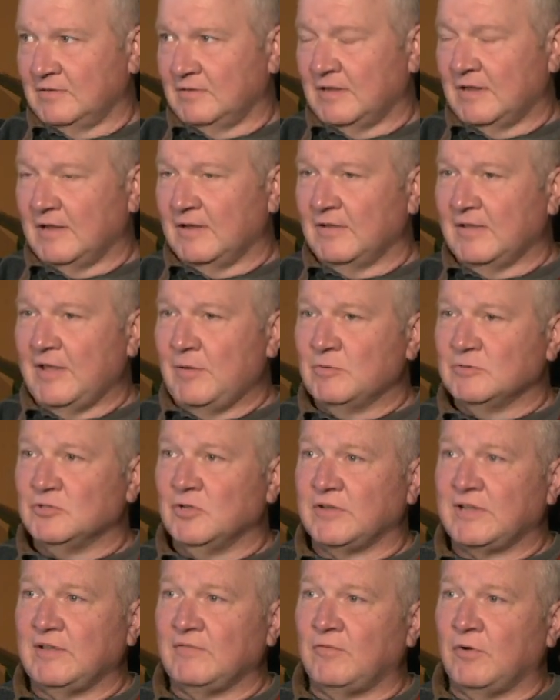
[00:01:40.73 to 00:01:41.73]
Uh, he was
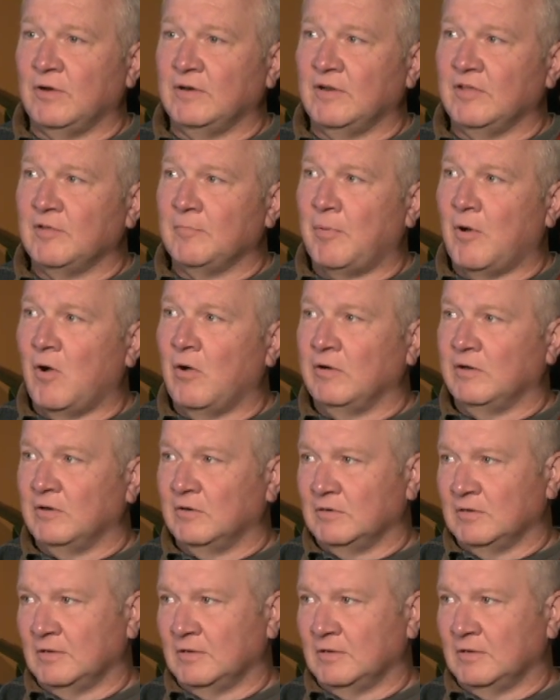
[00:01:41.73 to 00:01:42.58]
looking for another partner.